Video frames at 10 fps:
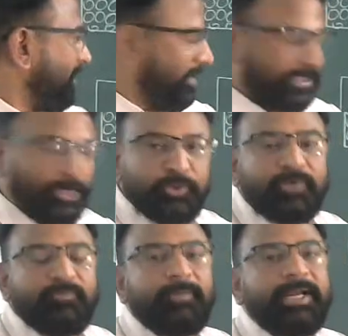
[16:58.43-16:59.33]

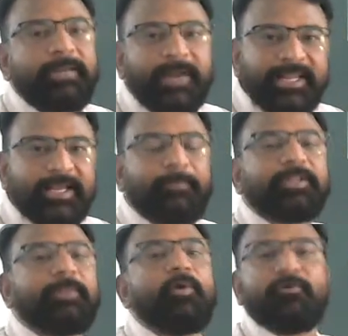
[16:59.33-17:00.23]
solution will be depending
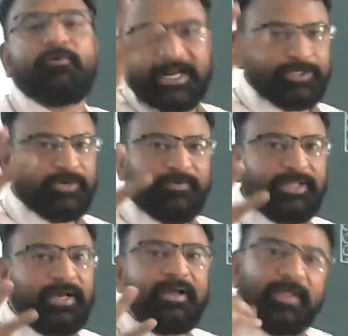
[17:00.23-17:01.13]
upon the mole fraction of
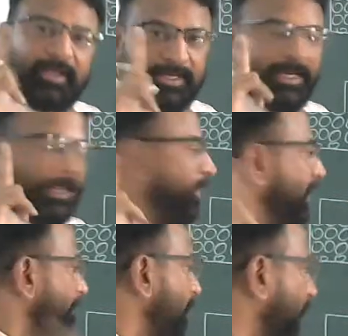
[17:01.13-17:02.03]
the liquid
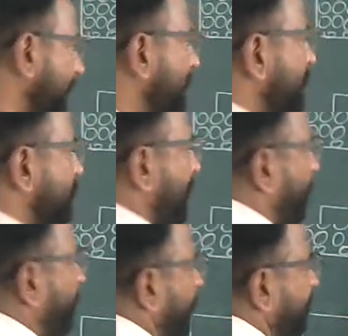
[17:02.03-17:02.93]
number 1. So
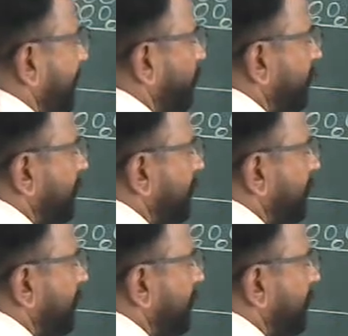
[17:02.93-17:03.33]
now when we remove